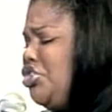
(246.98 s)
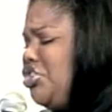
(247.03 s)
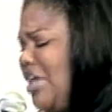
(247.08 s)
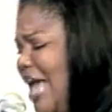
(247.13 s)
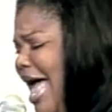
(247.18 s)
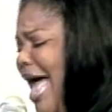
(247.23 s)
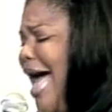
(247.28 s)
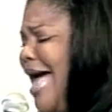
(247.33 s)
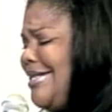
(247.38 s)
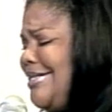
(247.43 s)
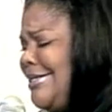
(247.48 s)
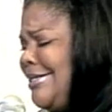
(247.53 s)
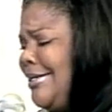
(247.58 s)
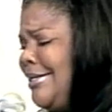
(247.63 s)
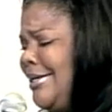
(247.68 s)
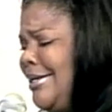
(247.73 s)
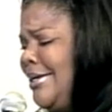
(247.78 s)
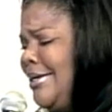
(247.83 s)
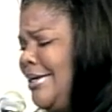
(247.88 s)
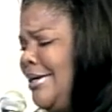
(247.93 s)
shit.
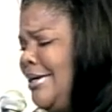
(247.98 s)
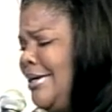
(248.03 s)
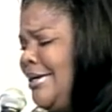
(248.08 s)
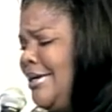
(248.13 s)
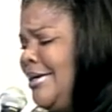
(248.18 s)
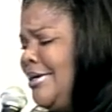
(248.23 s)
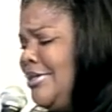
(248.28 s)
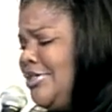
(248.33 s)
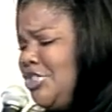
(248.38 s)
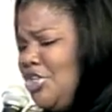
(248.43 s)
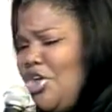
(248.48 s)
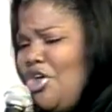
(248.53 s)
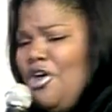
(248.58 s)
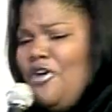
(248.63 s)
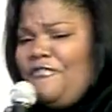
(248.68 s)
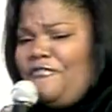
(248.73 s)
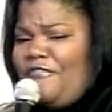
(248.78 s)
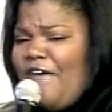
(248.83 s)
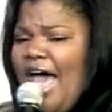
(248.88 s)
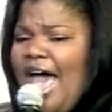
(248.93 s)

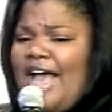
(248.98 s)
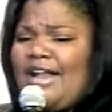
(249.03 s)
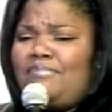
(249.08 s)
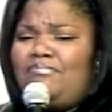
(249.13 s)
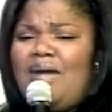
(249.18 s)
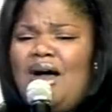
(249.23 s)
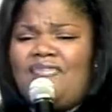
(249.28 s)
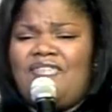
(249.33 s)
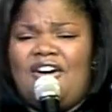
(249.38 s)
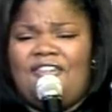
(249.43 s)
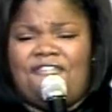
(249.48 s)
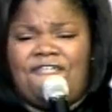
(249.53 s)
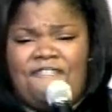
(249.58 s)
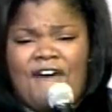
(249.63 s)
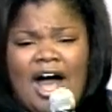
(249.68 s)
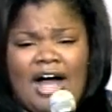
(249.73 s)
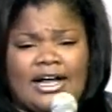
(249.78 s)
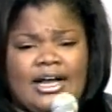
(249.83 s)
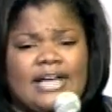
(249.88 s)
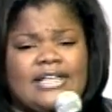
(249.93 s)
Two fat
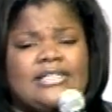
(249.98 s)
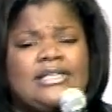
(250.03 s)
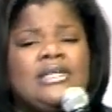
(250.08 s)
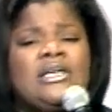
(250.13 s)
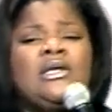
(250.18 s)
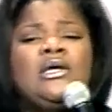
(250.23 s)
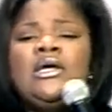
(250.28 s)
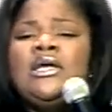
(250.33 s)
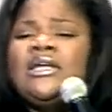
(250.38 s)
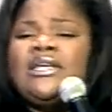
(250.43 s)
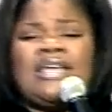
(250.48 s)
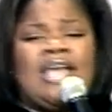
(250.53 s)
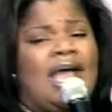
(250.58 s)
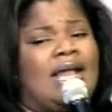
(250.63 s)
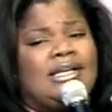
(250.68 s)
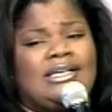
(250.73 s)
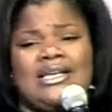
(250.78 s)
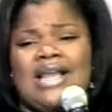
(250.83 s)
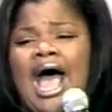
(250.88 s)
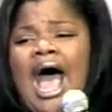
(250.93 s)
motherfuckers
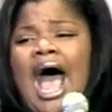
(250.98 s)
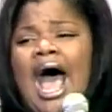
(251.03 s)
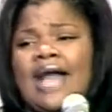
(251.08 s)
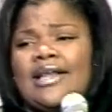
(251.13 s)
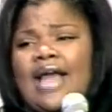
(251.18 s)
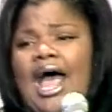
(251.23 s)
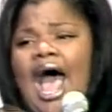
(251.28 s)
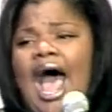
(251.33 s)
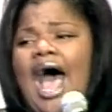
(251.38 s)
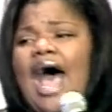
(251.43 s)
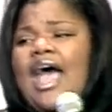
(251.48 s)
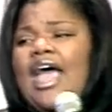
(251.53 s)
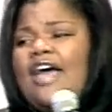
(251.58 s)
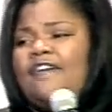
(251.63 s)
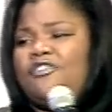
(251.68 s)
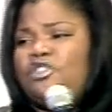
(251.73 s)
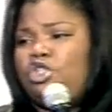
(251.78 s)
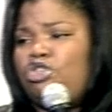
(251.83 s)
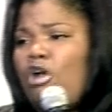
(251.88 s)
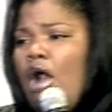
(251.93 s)
cannot. I
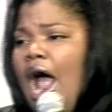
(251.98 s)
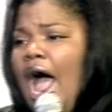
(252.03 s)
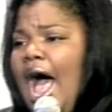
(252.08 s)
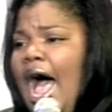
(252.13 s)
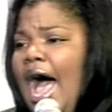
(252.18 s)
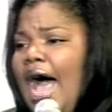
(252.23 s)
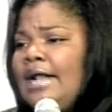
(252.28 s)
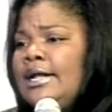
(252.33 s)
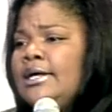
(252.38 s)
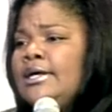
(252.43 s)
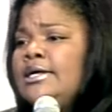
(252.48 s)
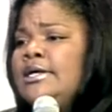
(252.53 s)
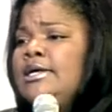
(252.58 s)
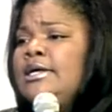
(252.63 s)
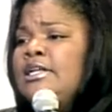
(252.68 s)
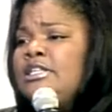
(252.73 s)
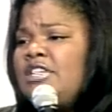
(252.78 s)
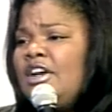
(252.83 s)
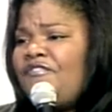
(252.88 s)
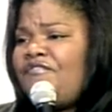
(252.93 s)
have tried
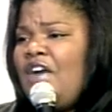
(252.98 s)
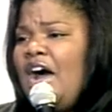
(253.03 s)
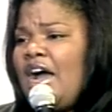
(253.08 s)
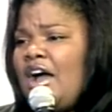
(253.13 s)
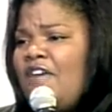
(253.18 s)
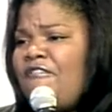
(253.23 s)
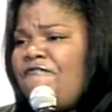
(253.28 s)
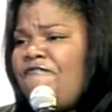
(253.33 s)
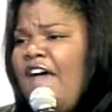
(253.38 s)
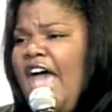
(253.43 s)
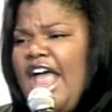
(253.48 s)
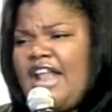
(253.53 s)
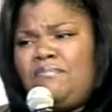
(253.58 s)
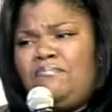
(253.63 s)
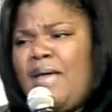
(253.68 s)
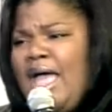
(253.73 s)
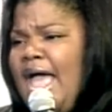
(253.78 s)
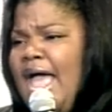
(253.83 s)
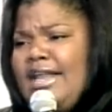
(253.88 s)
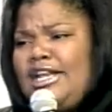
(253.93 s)
to fuck a fat
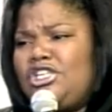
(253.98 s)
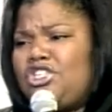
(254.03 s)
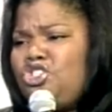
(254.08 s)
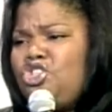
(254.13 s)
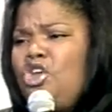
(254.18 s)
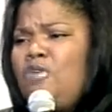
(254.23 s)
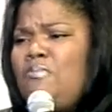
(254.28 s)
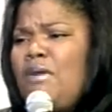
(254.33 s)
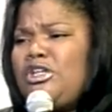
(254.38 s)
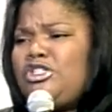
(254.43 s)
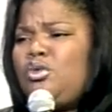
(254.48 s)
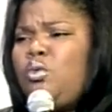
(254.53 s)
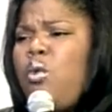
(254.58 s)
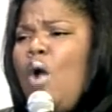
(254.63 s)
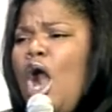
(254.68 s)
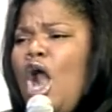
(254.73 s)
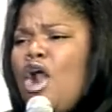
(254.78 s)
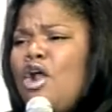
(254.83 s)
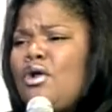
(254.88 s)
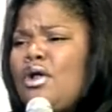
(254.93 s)
man. It's too much
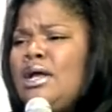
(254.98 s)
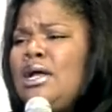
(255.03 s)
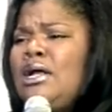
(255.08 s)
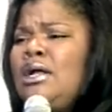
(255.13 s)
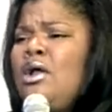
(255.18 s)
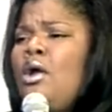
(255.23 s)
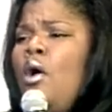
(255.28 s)
work.